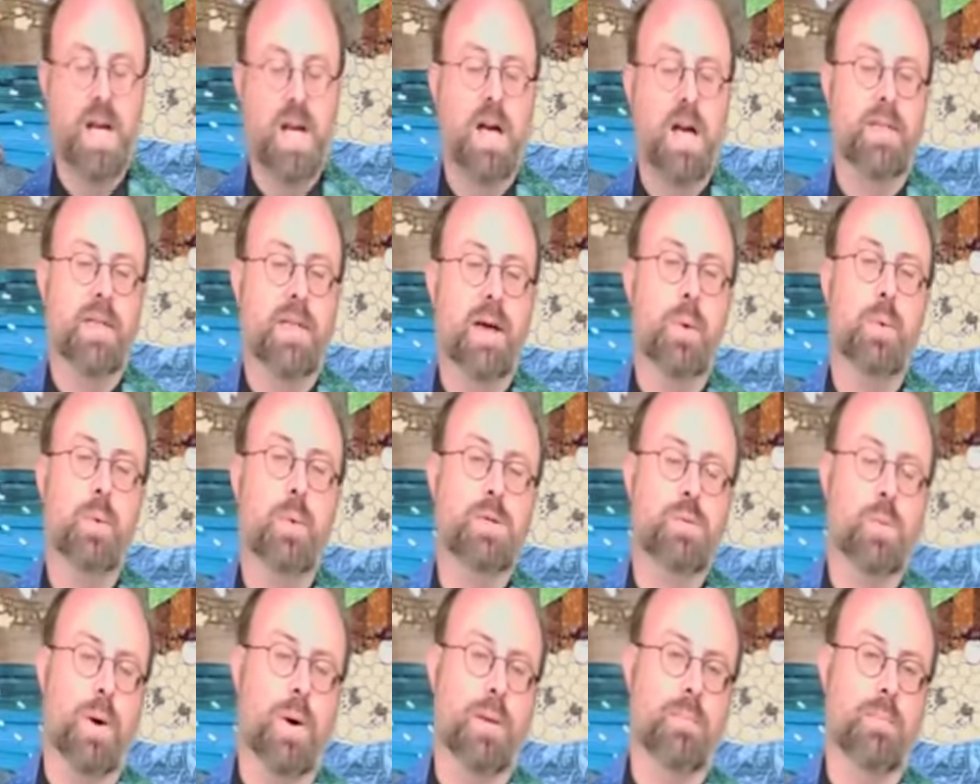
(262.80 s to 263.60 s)
There
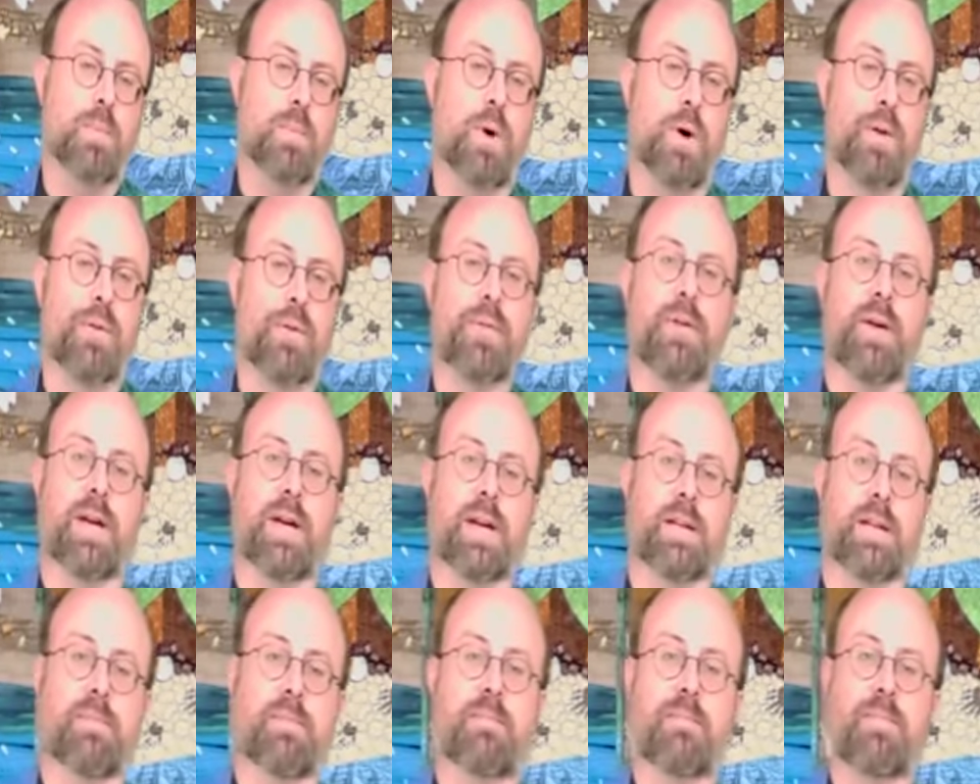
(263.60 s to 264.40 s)
was one more
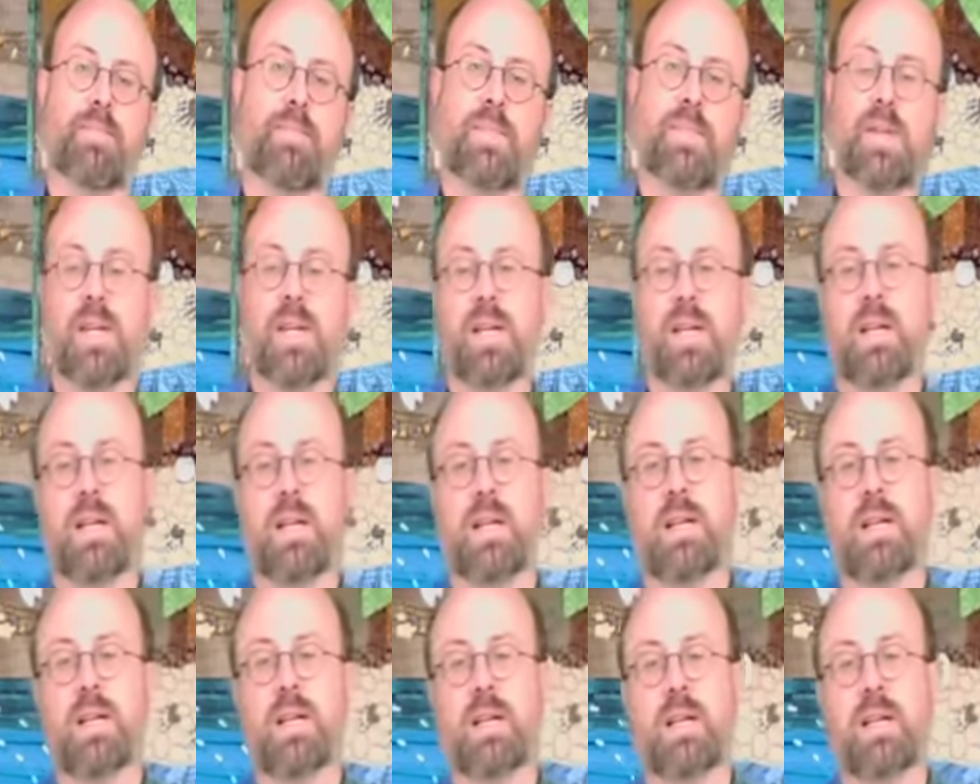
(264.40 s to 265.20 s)
thing.
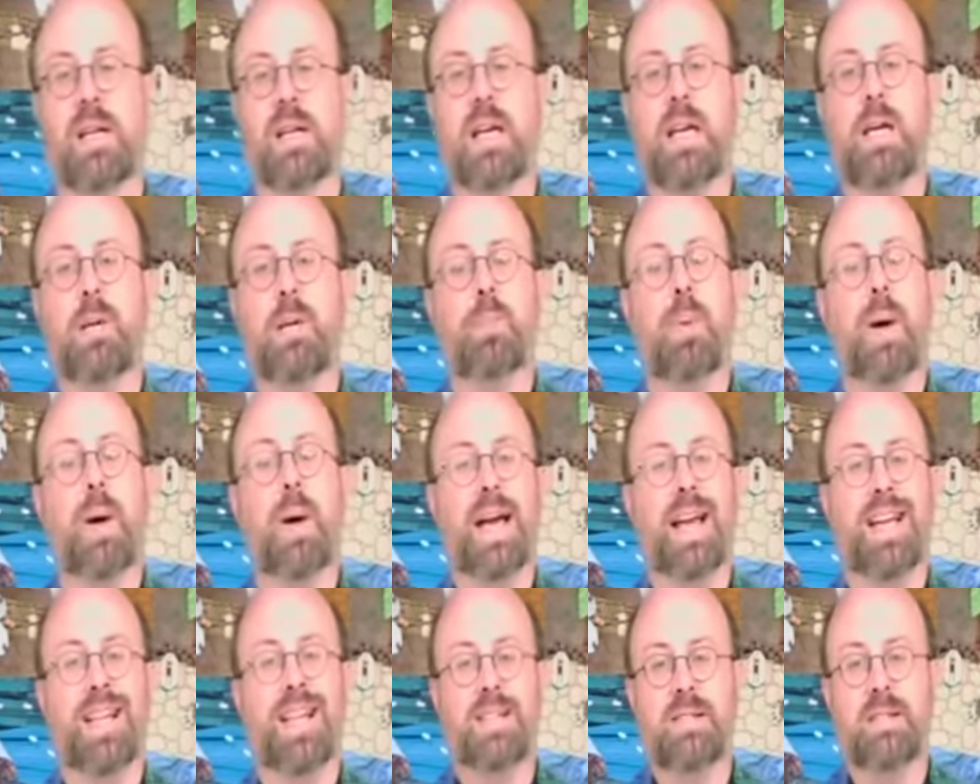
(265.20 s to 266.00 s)
Keep
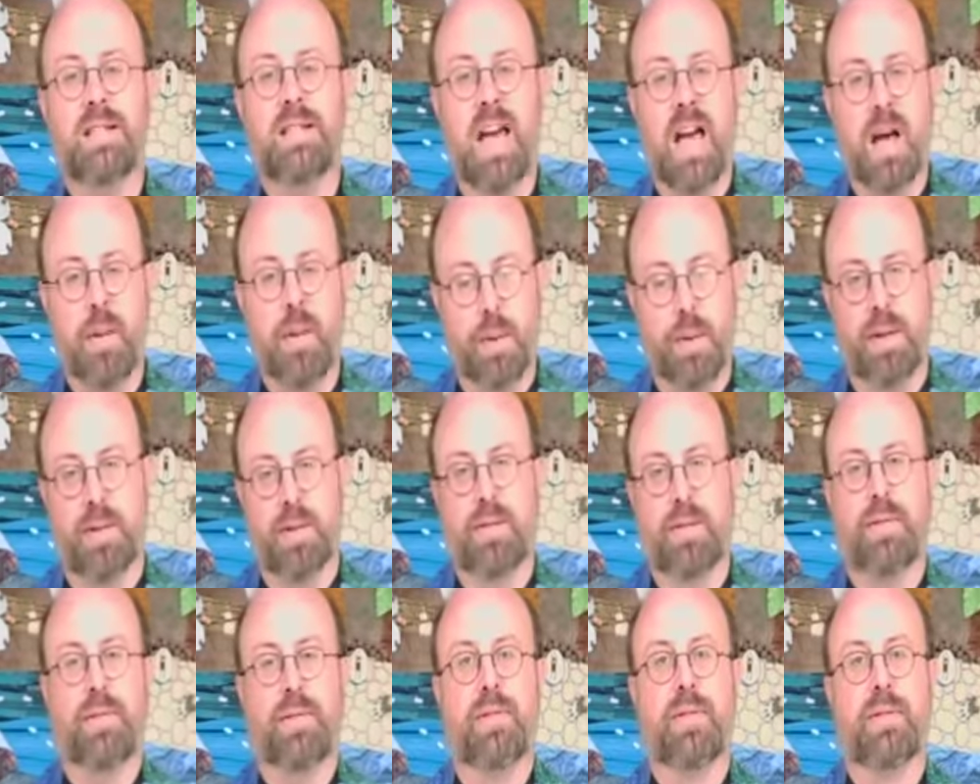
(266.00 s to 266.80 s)
a
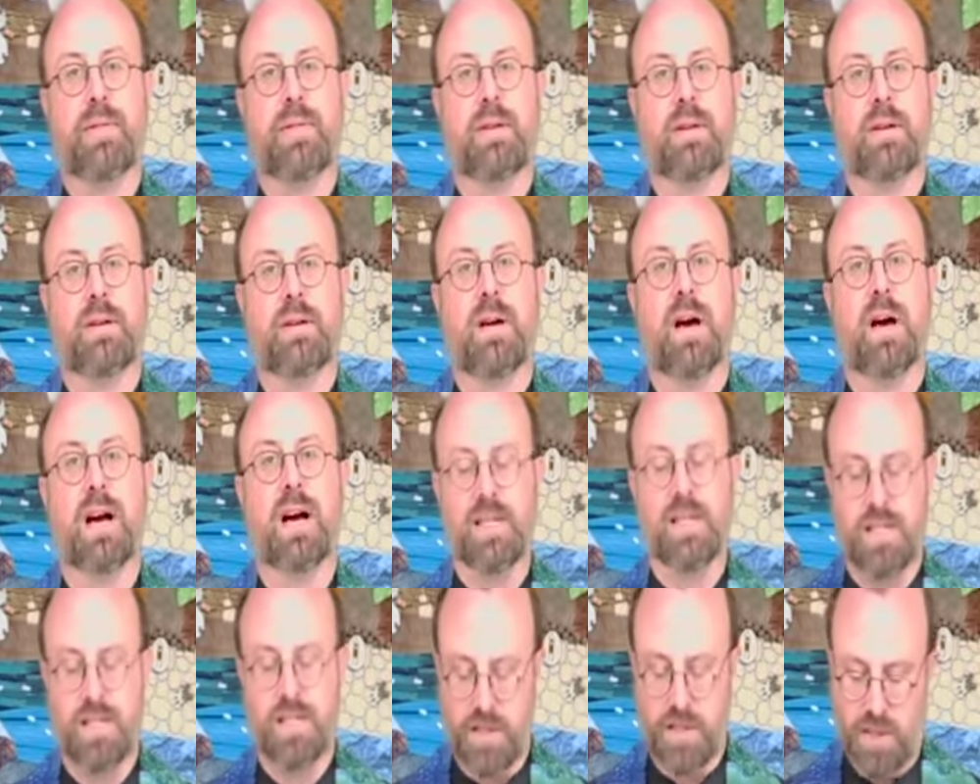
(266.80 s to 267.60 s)
Sabbath,
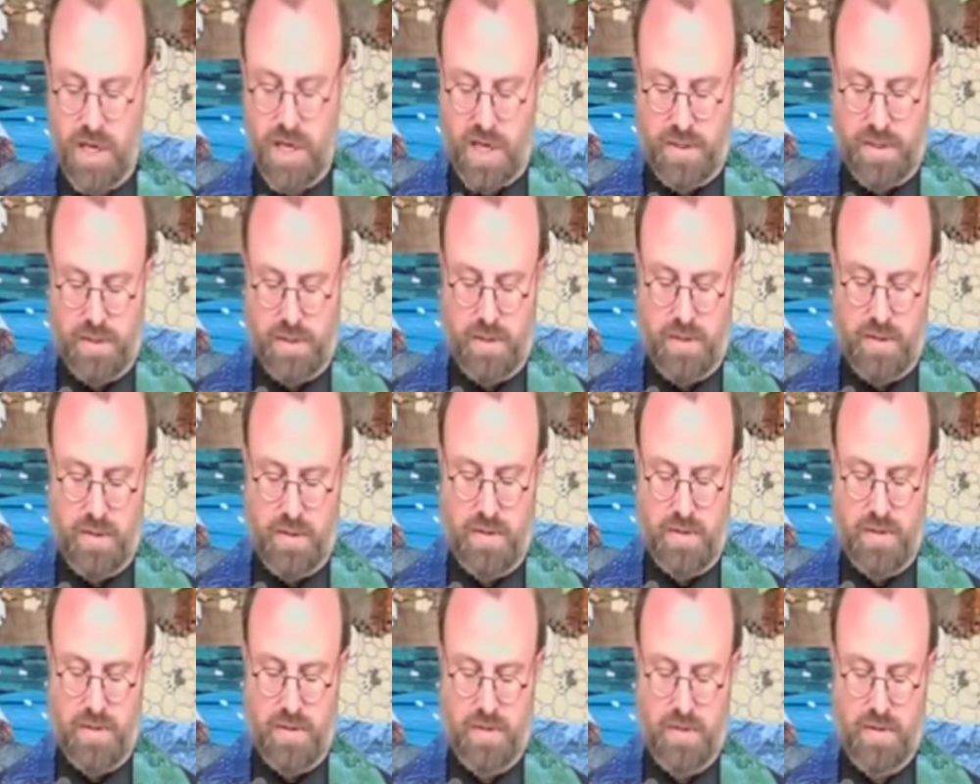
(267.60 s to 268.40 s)
I suggested.